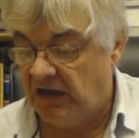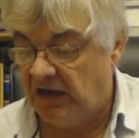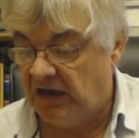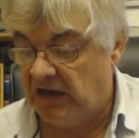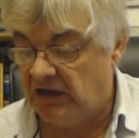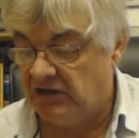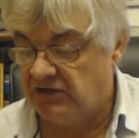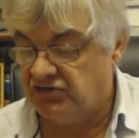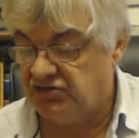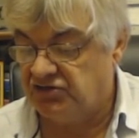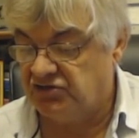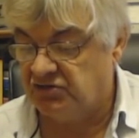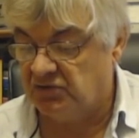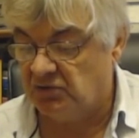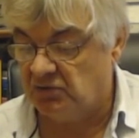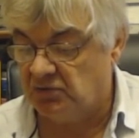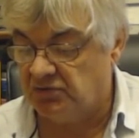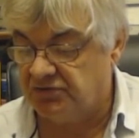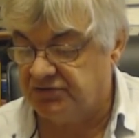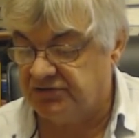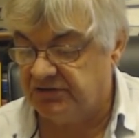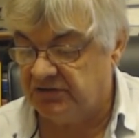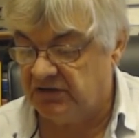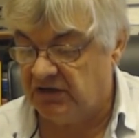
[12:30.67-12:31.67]
and
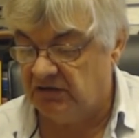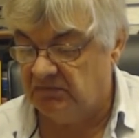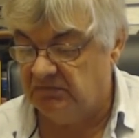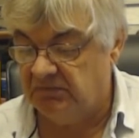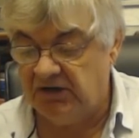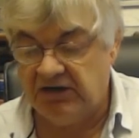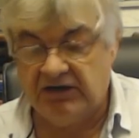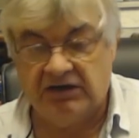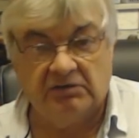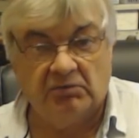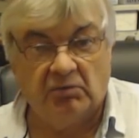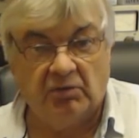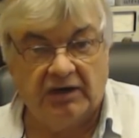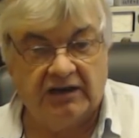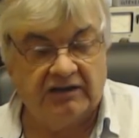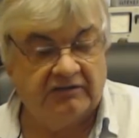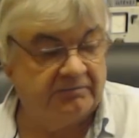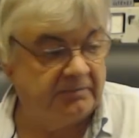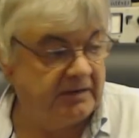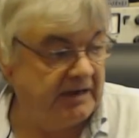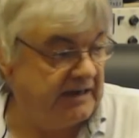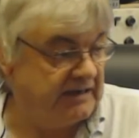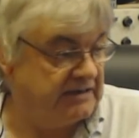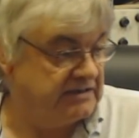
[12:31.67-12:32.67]
short and medium
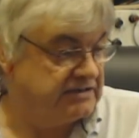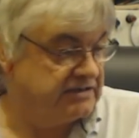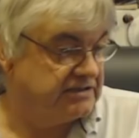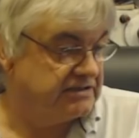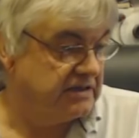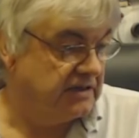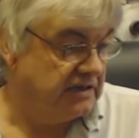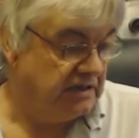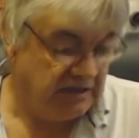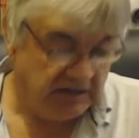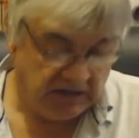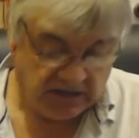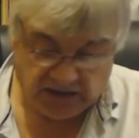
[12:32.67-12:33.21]
wave bands.